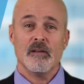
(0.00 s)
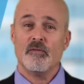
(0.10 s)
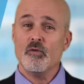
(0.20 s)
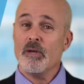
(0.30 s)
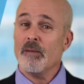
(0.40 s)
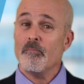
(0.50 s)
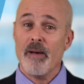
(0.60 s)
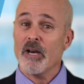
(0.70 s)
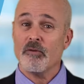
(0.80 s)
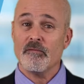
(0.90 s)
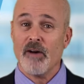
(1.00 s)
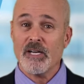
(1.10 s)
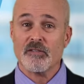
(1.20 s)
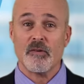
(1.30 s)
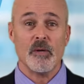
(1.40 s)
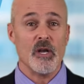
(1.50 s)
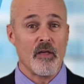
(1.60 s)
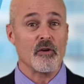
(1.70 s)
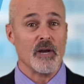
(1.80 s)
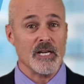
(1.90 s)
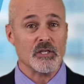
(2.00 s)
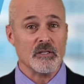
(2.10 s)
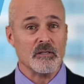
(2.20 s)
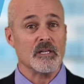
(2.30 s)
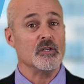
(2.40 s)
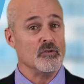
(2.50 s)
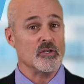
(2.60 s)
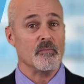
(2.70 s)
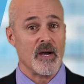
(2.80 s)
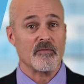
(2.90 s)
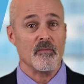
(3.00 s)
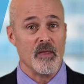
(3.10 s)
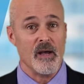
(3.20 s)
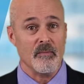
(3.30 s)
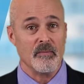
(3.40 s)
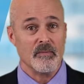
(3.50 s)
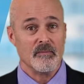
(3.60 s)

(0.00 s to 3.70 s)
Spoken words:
If you get better advice from another agent, then you should buy from them.